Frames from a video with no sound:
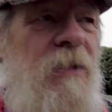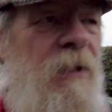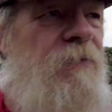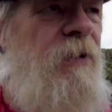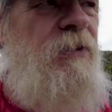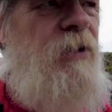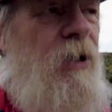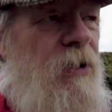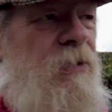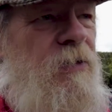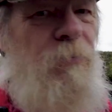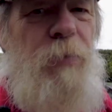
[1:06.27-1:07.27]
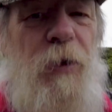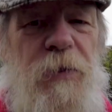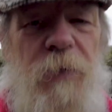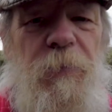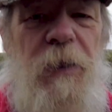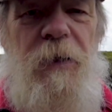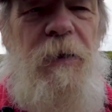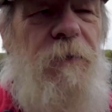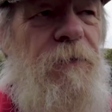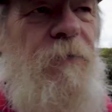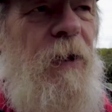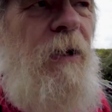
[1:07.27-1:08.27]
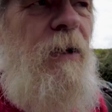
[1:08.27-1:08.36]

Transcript: of the church and possibly of